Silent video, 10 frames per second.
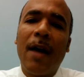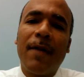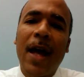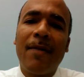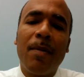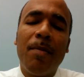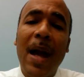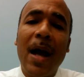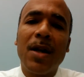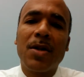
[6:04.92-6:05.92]
have to have a
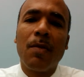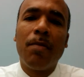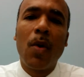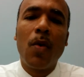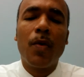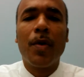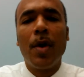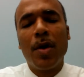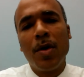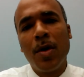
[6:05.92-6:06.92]
balance of both.
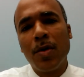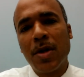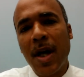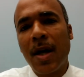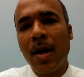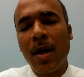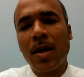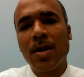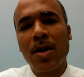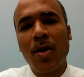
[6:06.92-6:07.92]
Taking in
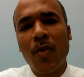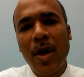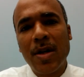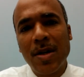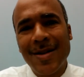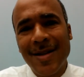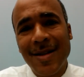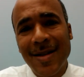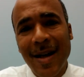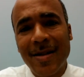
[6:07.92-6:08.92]
consideration the
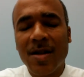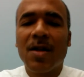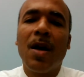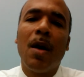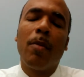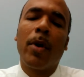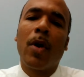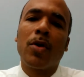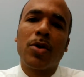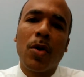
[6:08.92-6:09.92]
successes, but
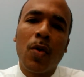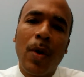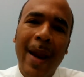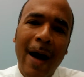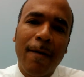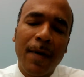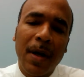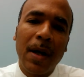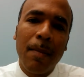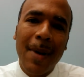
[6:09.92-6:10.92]
also not
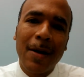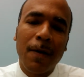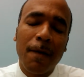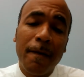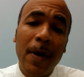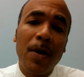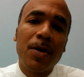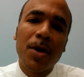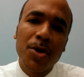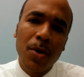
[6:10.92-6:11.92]
forgetting about the
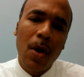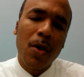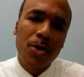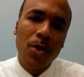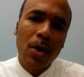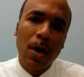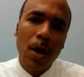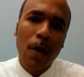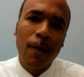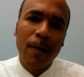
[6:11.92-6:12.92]
failures, because you also can
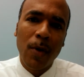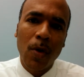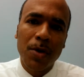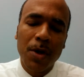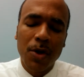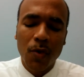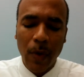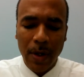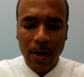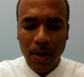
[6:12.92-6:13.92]
learn from those
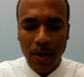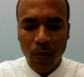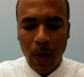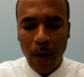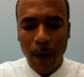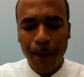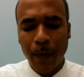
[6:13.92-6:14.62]
situations as well.